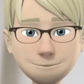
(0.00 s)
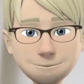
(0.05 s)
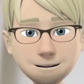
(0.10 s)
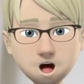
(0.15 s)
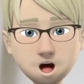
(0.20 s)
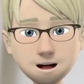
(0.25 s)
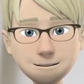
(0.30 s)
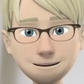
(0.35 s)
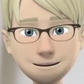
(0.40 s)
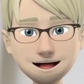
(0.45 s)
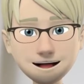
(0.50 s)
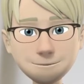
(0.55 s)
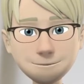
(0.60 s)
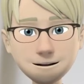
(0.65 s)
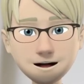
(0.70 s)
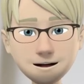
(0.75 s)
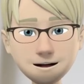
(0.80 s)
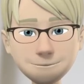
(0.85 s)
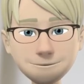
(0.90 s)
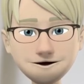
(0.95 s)
In
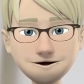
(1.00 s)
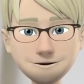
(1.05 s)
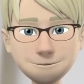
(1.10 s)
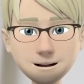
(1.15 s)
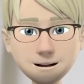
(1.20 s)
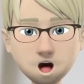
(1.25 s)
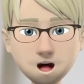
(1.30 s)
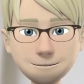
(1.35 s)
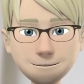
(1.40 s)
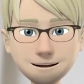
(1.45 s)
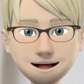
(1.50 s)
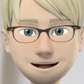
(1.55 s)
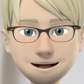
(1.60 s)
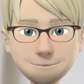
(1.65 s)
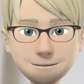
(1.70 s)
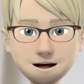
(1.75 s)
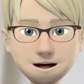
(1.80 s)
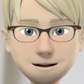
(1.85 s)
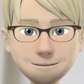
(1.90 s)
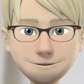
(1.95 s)
Spain, we
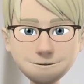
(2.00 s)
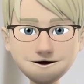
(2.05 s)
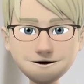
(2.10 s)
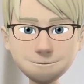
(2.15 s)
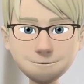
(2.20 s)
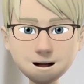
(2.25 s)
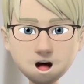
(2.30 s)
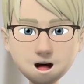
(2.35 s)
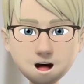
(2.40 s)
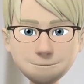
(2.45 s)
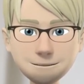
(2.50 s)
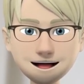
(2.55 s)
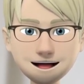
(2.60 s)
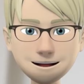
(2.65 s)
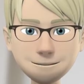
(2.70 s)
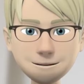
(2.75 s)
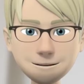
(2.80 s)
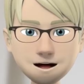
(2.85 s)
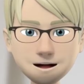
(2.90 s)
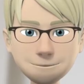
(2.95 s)
usually use these two
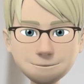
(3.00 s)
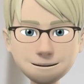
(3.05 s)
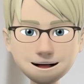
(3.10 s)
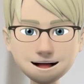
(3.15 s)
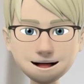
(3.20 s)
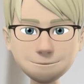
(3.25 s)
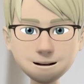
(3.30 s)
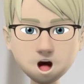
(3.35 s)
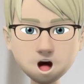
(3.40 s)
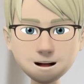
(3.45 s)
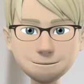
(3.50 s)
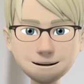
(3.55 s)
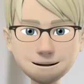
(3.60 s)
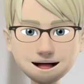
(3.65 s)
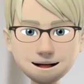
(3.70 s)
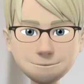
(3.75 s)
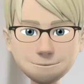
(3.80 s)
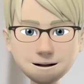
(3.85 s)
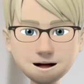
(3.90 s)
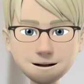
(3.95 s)
types of voltages
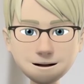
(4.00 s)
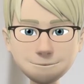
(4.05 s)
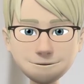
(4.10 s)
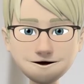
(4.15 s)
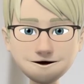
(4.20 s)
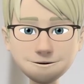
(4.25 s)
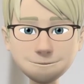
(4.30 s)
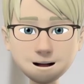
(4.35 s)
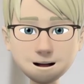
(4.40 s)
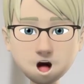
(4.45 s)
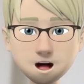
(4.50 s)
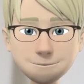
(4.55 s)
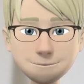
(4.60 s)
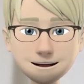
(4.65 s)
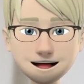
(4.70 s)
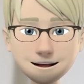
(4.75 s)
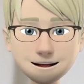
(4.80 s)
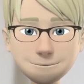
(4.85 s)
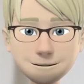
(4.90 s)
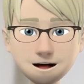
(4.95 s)
in alternating
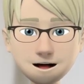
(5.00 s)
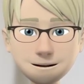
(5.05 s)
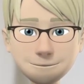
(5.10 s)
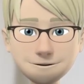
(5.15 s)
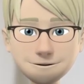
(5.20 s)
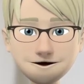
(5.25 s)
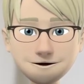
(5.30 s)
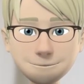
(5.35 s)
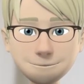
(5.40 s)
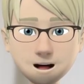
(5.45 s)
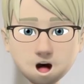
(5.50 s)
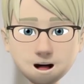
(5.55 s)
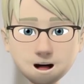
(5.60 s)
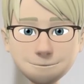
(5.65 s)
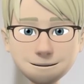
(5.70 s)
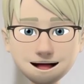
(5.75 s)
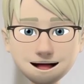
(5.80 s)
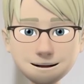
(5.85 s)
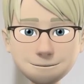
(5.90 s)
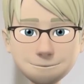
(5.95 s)
current
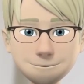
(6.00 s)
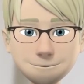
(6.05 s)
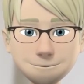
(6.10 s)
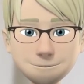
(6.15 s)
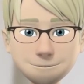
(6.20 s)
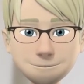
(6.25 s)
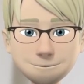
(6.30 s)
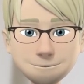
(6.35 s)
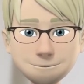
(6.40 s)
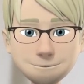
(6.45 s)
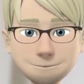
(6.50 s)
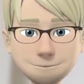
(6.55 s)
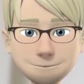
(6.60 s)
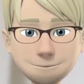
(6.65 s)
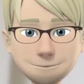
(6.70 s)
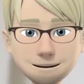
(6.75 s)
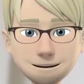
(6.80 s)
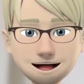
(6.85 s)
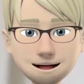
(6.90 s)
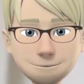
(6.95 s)
generators.
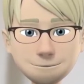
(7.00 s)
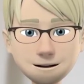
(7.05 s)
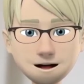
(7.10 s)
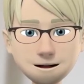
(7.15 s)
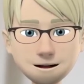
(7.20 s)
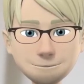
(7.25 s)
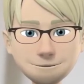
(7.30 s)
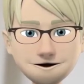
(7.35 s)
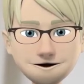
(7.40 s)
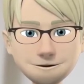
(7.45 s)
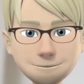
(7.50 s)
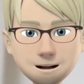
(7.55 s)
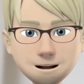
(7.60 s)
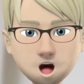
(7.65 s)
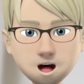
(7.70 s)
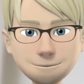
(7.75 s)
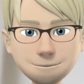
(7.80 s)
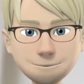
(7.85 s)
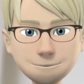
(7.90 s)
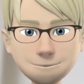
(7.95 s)

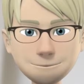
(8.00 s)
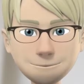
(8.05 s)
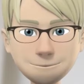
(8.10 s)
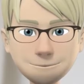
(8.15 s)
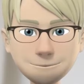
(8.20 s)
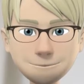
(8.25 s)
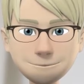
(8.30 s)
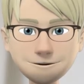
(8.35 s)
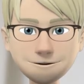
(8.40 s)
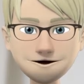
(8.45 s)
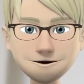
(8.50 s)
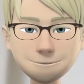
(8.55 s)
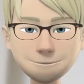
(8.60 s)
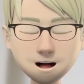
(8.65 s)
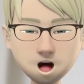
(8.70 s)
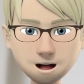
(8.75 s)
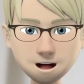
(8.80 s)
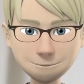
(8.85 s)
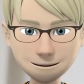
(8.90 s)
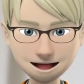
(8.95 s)
Frequency.
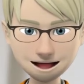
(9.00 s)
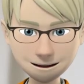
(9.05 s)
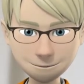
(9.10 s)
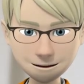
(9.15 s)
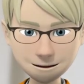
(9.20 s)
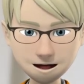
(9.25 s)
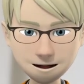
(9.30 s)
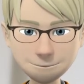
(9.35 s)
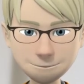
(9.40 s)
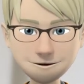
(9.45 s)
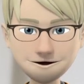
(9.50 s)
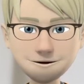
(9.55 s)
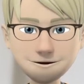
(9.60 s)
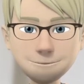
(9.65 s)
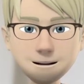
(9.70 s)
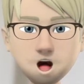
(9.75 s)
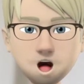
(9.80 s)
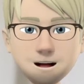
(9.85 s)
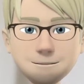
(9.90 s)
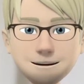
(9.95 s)
Another
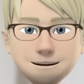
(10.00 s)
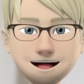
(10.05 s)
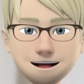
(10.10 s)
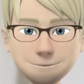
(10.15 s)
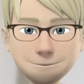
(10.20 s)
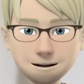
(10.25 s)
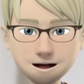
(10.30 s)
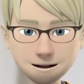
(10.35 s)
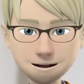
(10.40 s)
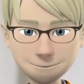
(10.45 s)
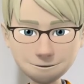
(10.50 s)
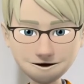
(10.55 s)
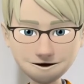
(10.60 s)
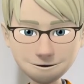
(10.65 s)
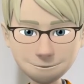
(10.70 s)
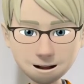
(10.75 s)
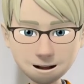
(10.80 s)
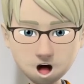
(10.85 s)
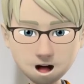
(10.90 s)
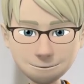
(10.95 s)
fundamental factor in the
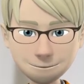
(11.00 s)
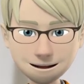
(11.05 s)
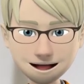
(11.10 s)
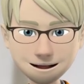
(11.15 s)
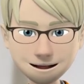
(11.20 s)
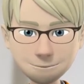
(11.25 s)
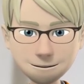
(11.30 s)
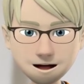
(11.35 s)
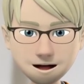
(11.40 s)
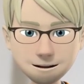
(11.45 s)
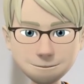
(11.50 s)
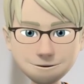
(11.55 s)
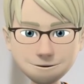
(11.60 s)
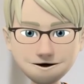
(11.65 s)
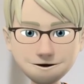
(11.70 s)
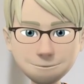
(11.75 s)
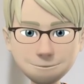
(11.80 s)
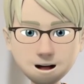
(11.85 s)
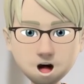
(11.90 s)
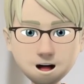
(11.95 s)
quality of the
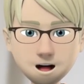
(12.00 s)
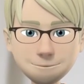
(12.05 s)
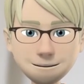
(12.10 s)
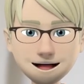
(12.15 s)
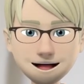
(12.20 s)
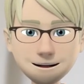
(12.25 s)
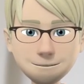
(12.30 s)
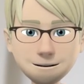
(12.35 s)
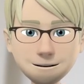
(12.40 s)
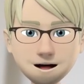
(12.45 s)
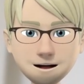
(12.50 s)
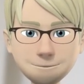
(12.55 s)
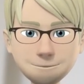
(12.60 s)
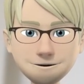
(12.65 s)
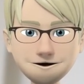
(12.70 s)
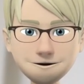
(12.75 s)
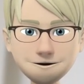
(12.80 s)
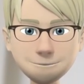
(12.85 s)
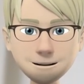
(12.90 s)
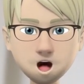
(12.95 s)
electricity
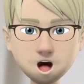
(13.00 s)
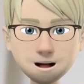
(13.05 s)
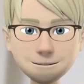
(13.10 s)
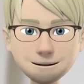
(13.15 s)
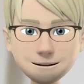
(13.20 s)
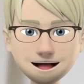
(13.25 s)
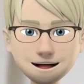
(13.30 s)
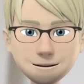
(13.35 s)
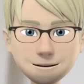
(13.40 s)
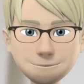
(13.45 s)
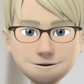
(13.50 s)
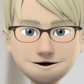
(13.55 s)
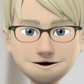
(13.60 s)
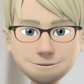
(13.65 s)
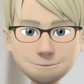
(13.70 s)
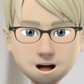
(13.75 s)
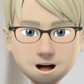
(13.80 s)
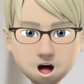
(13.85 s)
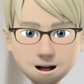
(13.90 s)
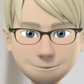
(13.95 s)
produced by a
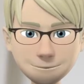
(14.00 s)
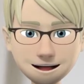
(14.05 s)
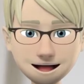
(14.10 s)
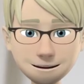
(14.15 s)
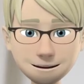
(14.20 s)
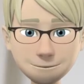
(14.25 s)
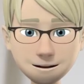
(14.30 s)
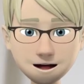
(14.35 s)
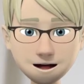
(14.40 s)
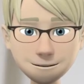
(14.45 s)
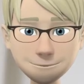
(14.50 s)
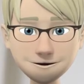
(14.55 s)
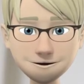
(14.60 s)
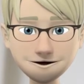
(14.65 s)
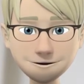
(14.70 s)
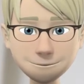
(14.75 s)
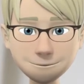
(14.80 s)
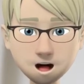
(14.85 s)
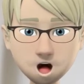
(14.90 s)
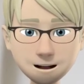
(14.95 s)
generator is
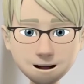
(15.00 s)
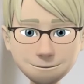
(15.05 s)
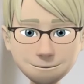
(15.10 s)
frequency.